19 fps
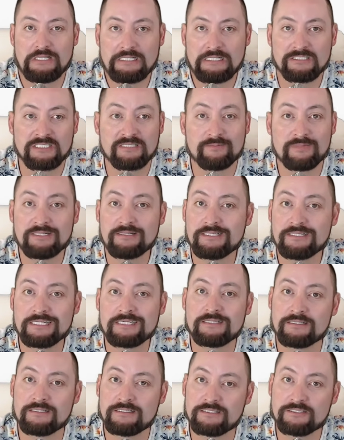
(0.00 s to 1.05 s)
There's going to be a link
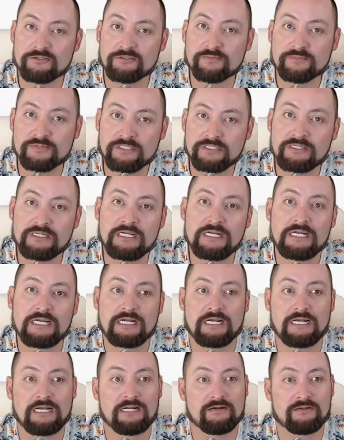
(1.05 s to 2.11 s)
in the description
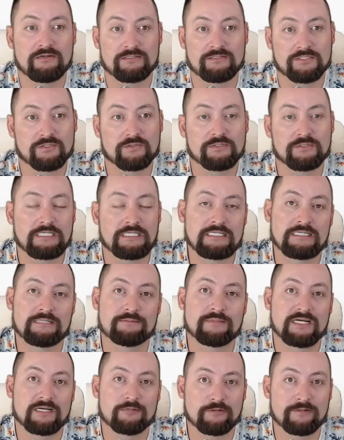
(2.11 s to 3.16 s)
and also in
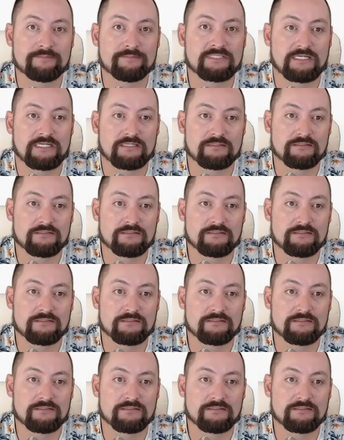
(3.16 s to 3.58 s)
my website.